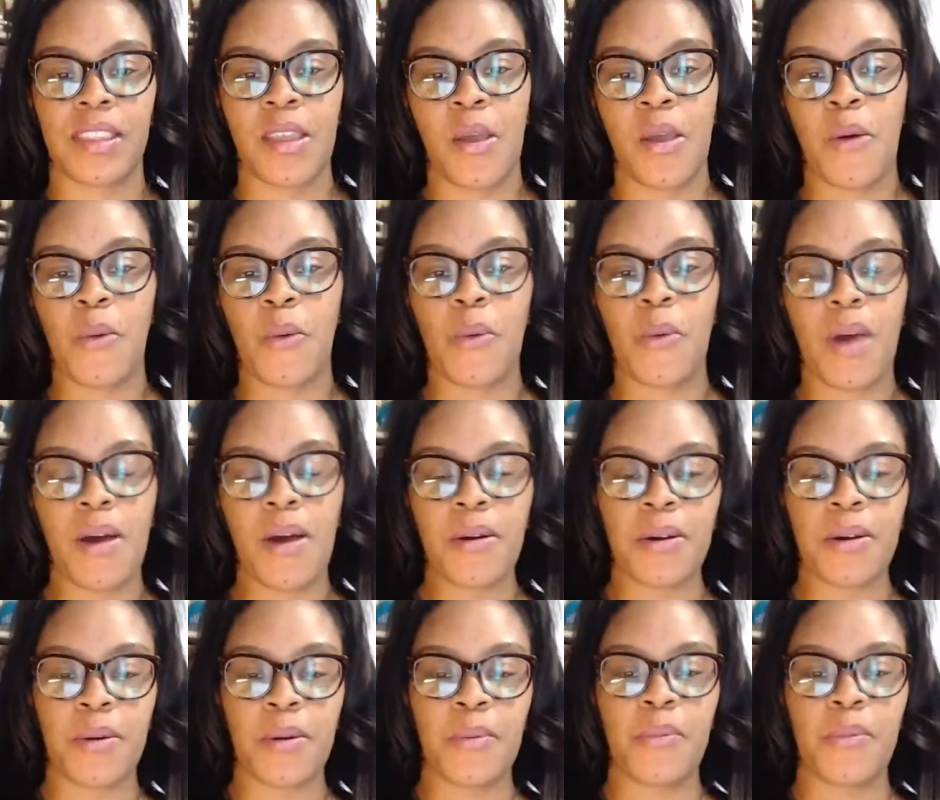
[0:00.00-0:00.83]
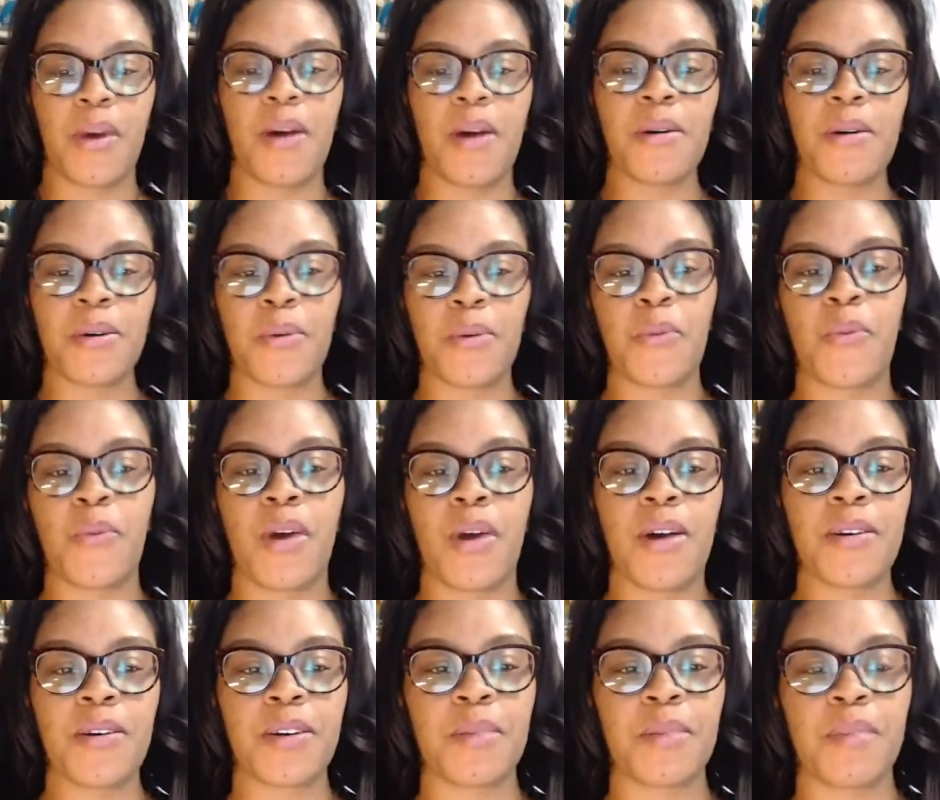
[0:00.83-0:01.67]
Welcome, welcome,
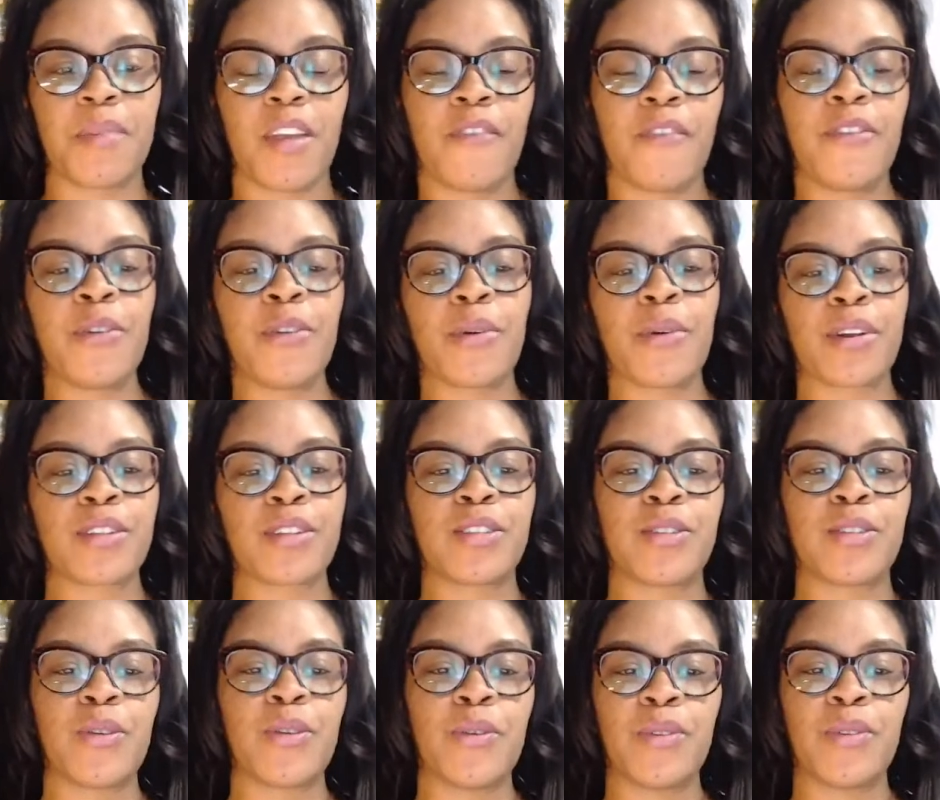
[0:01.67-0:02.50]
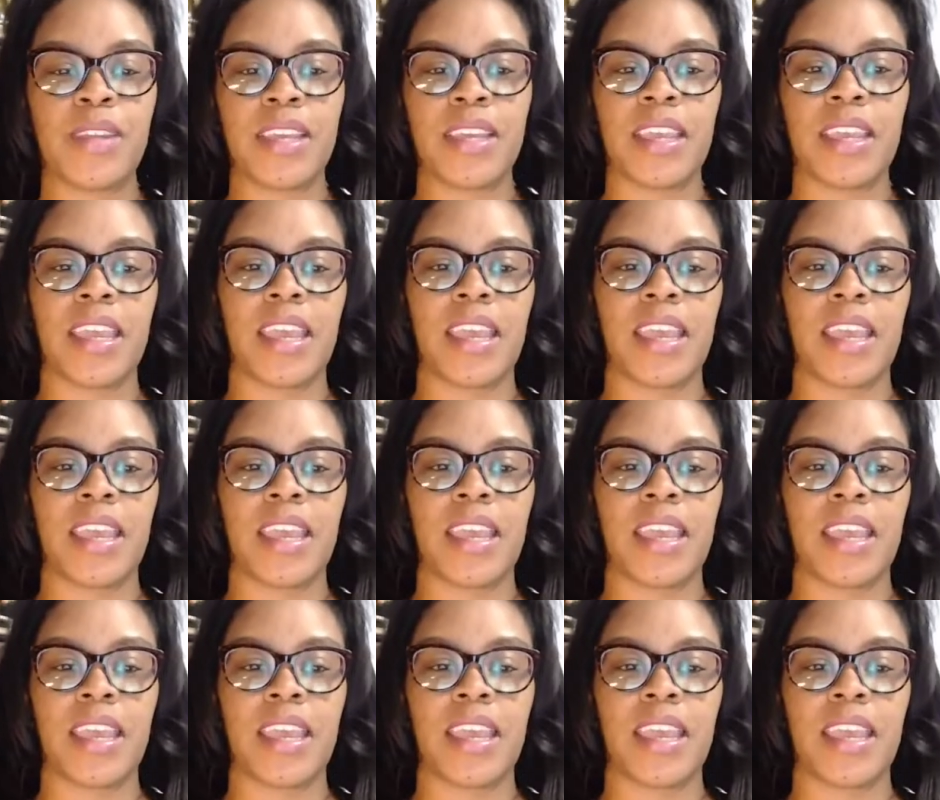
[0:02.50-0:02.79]
welcome. If you are tuning